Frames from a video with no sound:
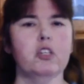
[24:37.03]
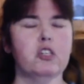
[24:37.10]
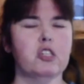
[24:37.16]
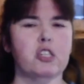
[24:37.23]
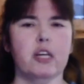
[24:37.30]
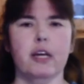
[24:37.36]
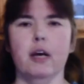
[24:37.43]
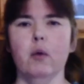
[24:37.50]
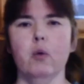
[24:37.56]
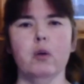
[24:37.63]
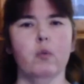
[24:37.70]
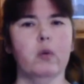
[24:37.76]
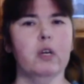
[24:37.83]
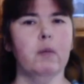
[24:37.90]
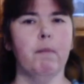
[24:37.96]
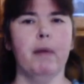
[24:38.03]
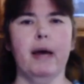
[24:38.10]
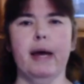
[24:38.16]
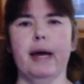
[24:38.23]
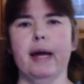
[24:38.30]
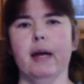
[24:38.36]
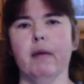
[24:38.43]
Or just say I want to win the
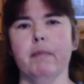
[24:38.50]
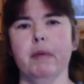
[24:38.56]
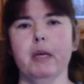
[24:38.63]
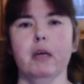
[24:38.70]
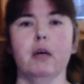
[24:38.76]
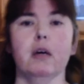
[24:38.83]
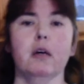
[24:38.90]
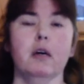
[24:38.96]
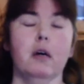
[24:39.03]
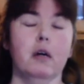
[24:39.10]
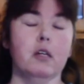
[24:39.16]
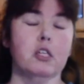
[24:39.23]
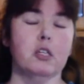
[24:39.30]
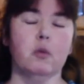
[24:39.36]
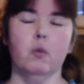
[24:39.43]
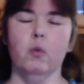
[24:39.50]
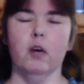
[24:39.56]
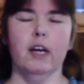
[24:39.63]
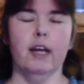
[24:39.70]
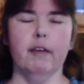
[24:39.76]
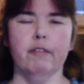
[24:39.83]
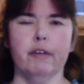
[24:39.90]
bag
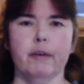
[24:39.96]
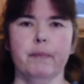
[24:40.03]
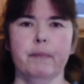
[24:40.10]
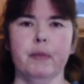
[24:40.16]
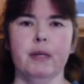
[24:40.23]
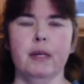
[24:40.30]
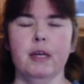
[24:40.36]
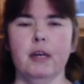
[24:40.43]
because whatever.